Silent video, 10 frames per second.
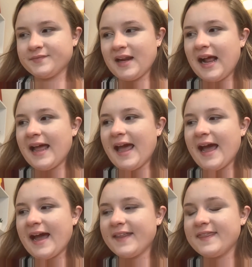I
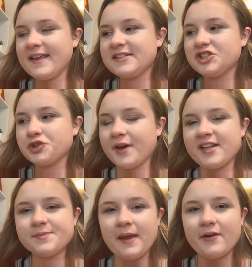had this
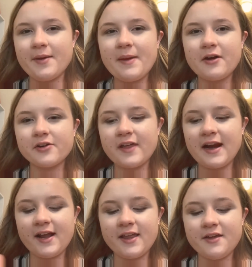transparent powder that
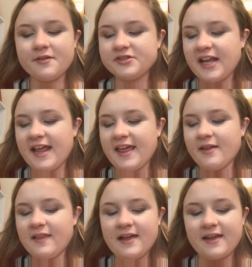I used, and
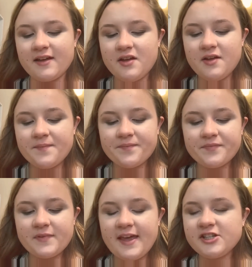
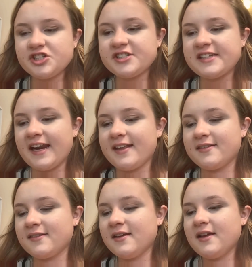it just didn't,
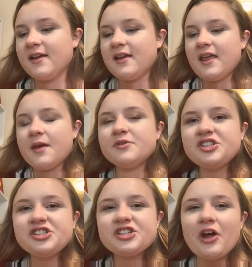it was
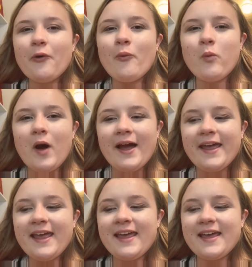so
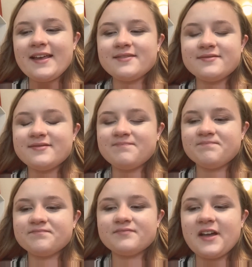white,
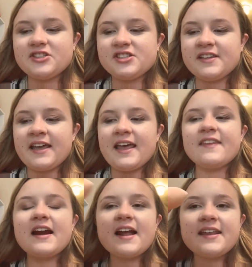I just didn't like it. And
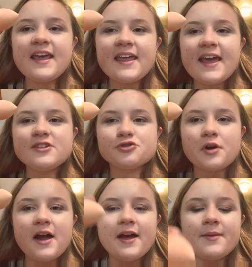then I take a
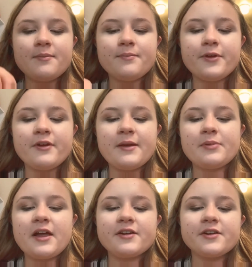dry beauty
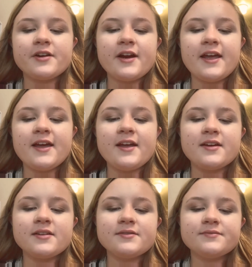blender
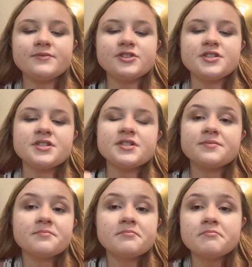and just
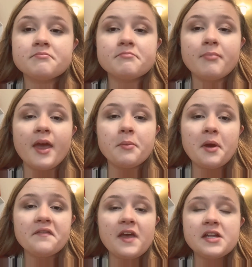bake
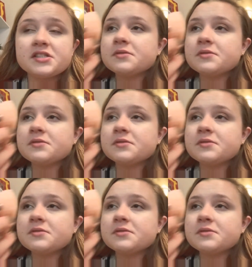my face.